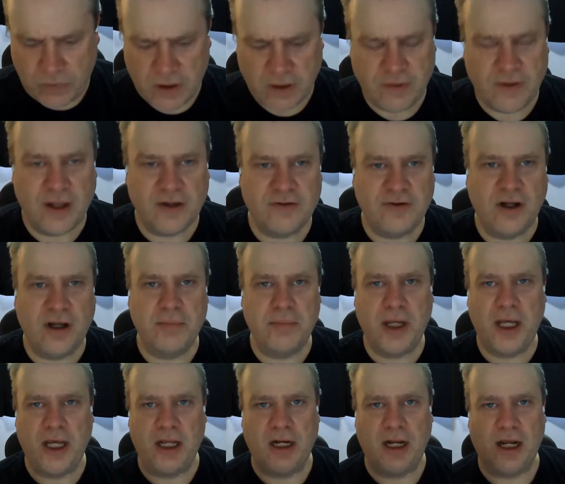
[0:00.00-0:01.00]
that's not
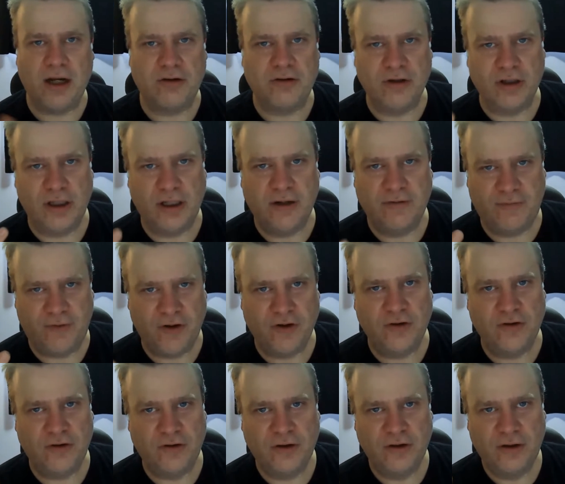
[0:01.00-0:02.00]
bad actually. That
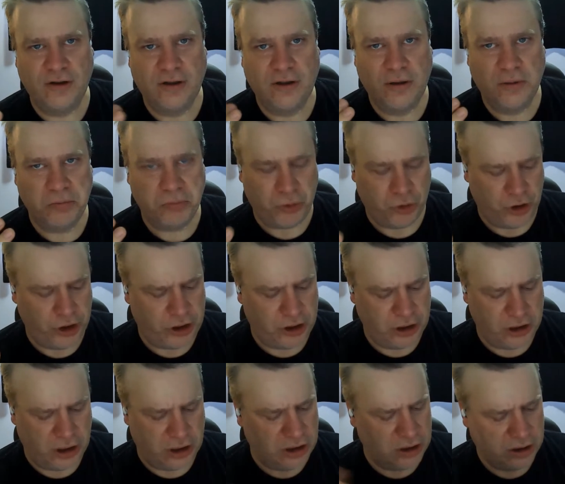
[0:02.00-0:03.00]
feels pretty
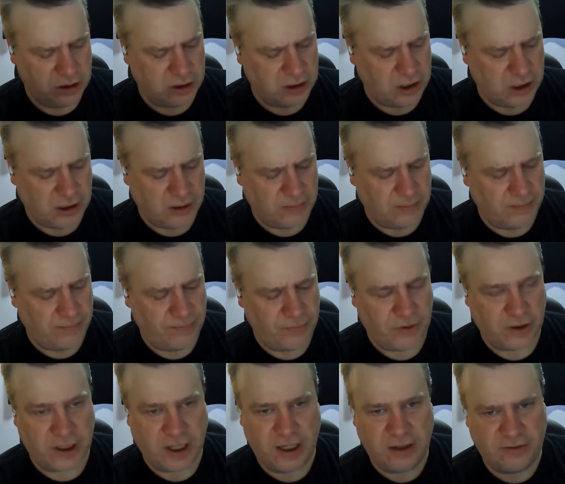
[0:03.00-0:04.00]
good. The
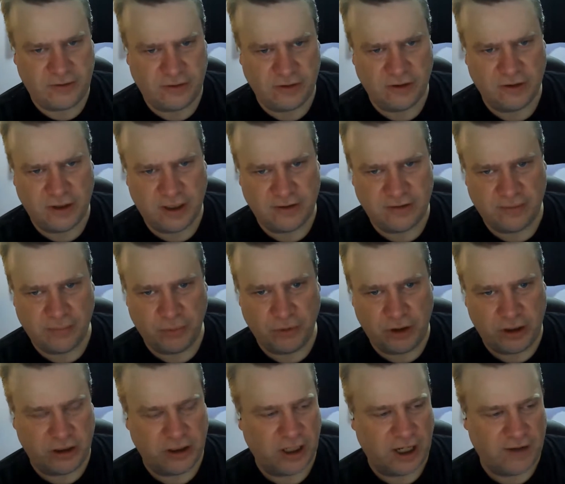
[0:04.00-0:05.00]
case still has some pretty
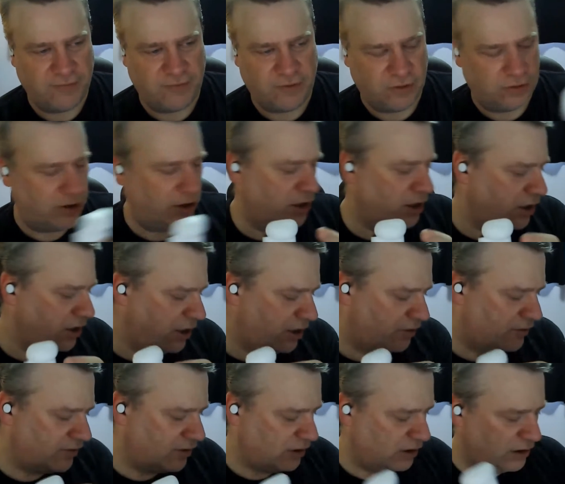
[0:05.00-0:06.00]
good heft to it.
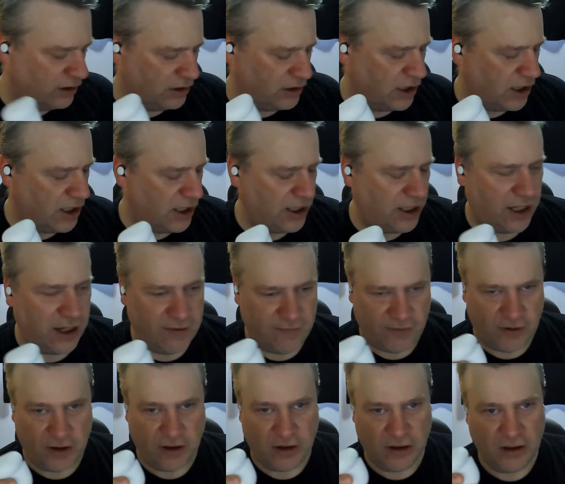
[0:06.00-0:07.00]
It's a lot
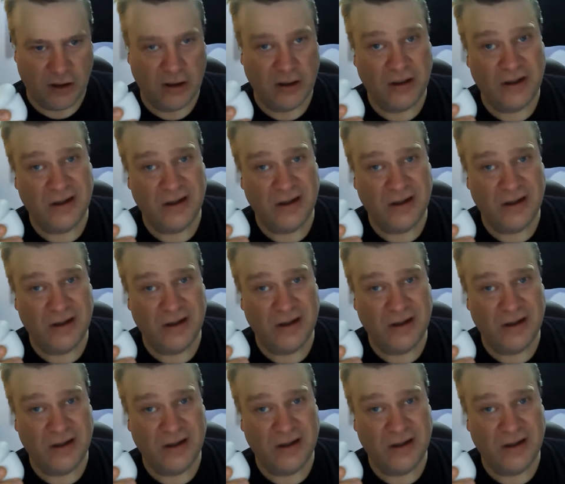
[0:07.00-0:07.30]
heavier.